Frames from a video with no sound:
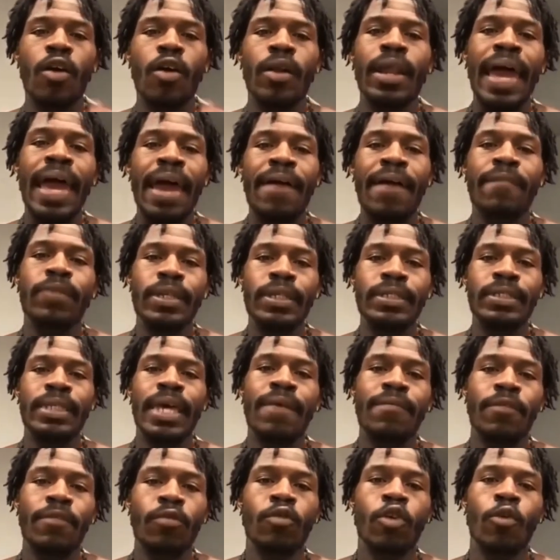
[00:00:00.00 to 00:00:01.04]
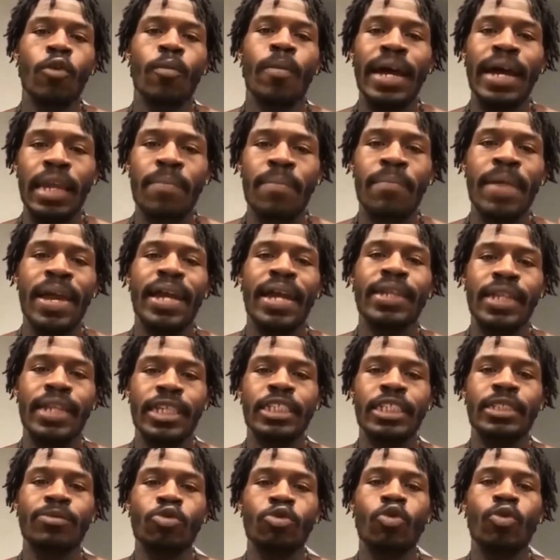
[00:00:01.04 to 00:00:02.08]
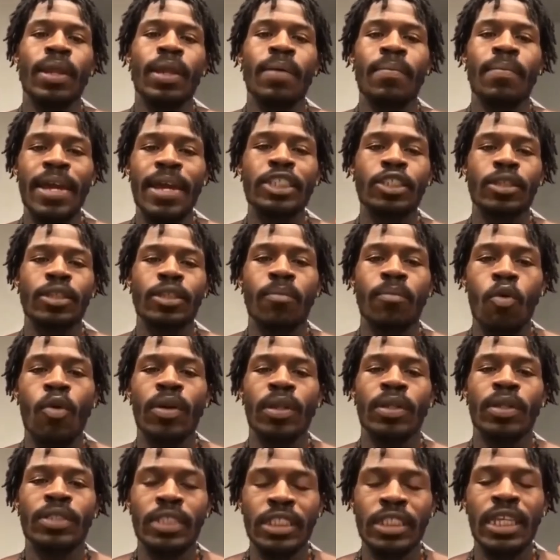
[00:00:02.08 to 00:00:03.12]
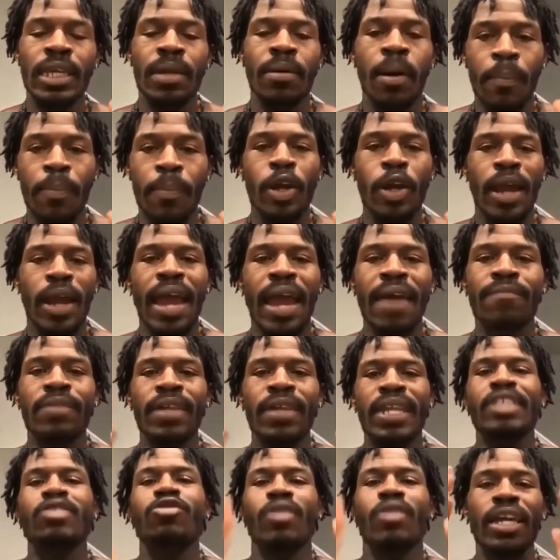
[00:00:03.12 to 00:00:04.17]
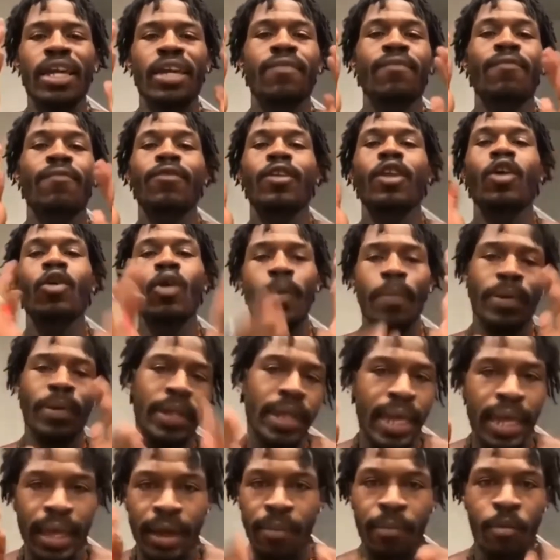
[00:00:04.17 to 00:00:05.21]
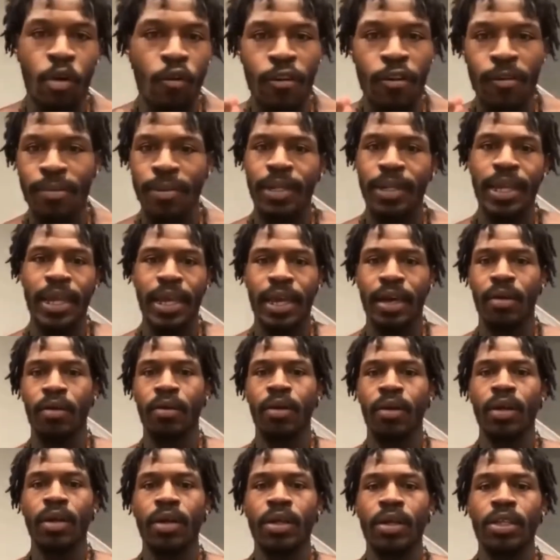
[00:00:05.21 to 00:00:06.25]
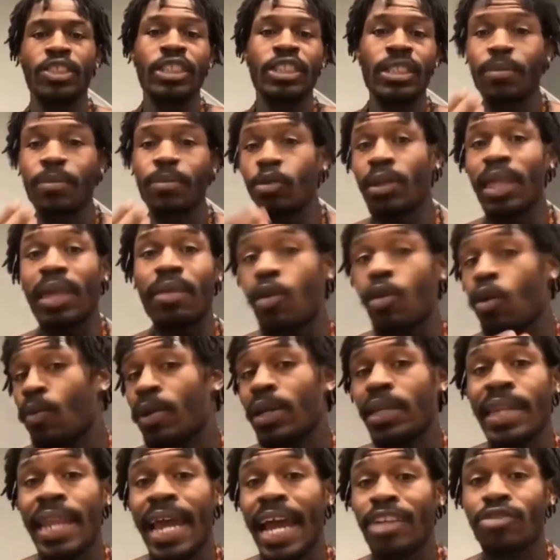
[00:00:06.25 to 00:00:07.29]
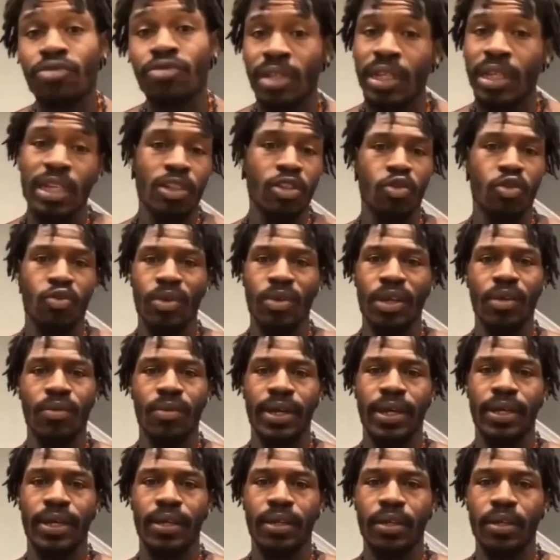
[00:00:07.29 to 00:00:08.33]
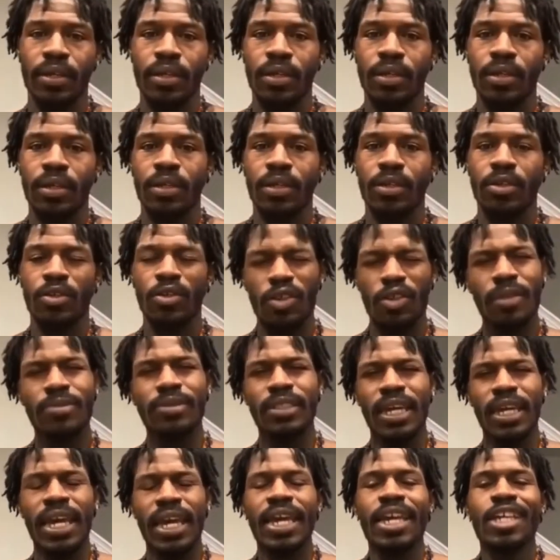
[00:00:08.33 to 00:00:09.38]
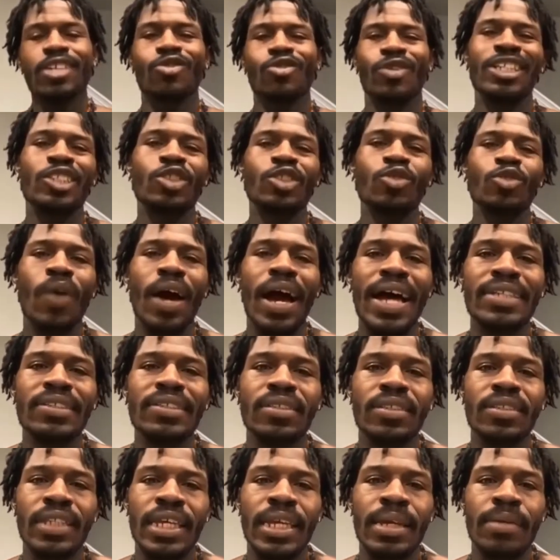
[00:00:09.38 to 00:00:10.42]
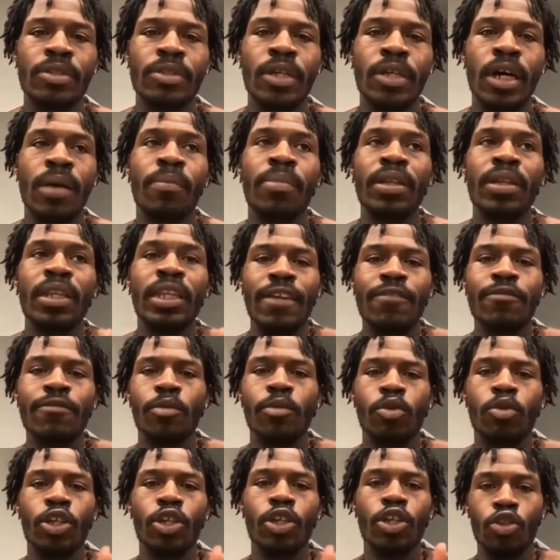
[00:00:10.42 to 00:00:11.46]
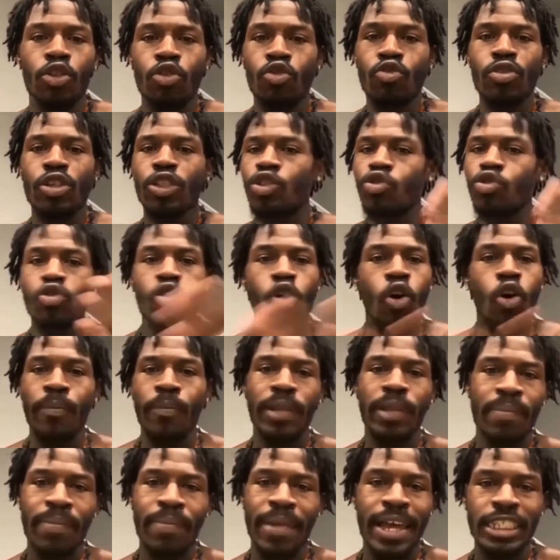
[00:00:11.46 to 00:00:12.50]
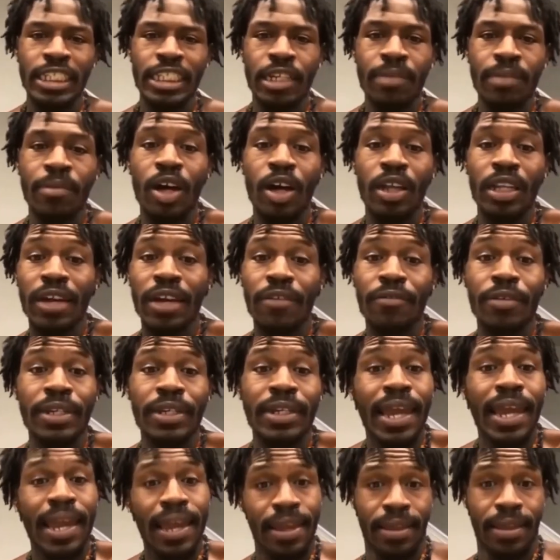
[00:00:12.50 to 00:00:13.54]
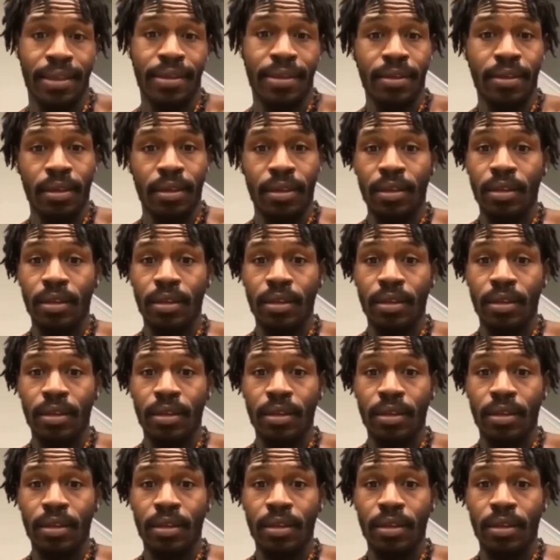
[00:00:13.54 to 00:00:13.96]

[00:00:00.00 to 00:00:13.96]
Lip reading: all the athletes have a robotic mechanism to them that makes them appear athletic so they can flow up and down, move up and down. Simulate what we naturally can do anyway. You know what I'm saying? So this is why it seems unbelievable to you because you go and play basketball every day.